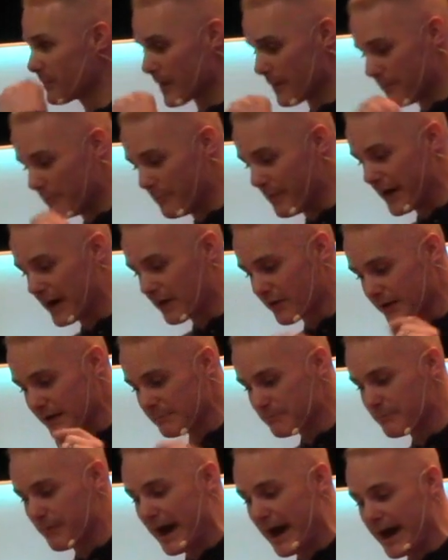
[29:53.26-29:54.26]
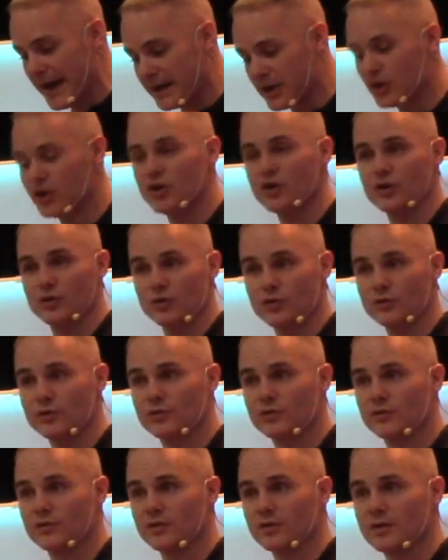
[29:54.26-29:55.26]
bearing bad
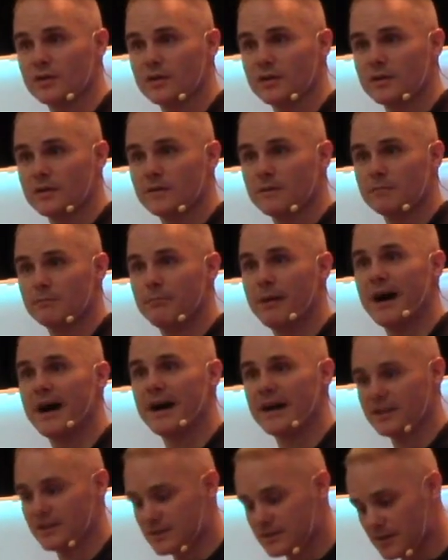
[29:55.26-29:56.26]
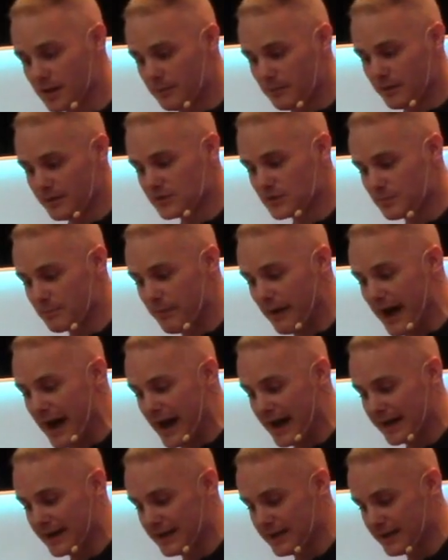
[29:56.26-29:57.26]
news behind someone's
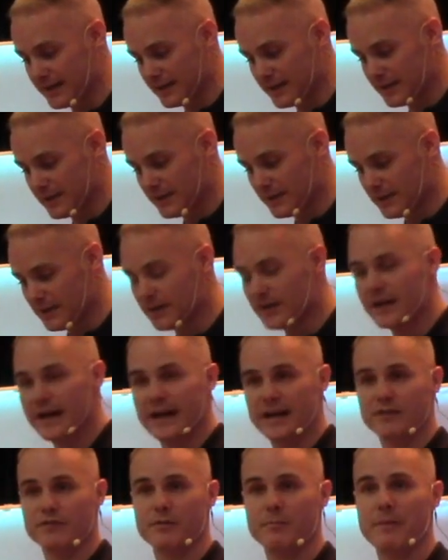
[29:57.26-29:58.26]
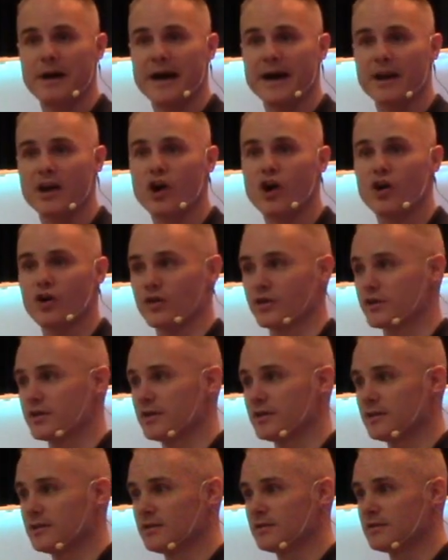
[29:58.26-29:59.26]
back out of a bad heart.
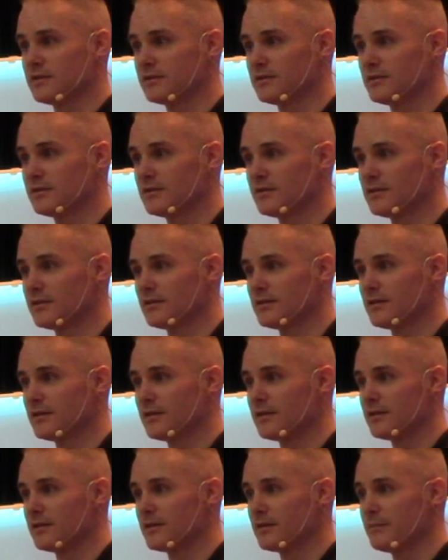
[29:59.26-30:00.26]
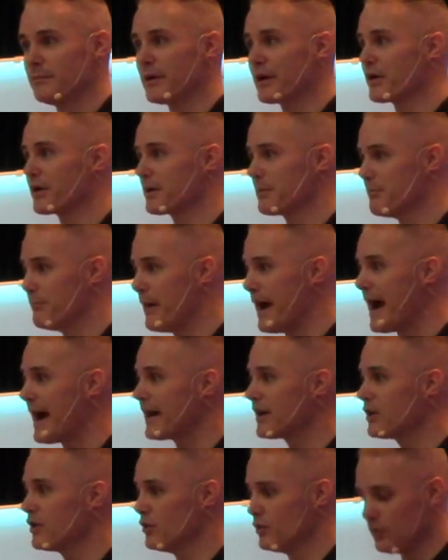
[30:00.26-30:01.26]
Bearing
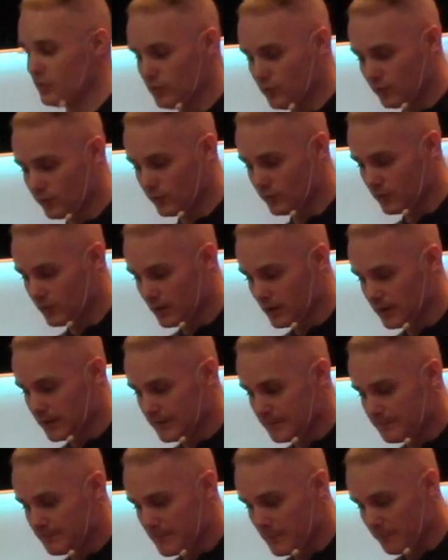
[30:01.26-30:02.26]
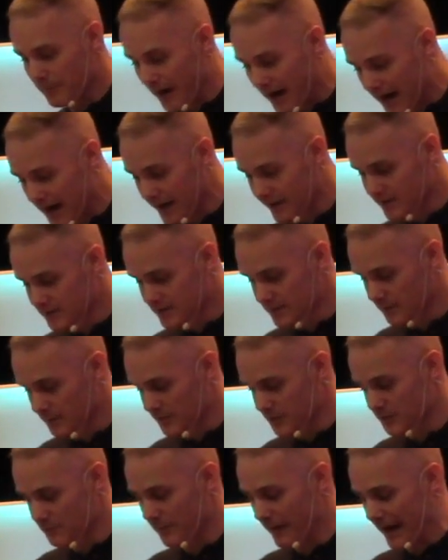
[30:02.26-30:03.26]
bad news behind
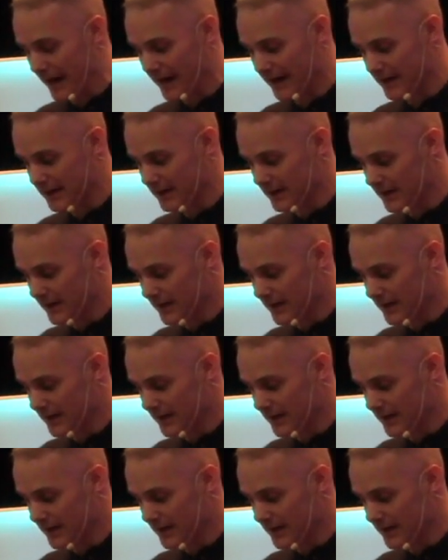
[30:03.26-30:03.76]
someone's back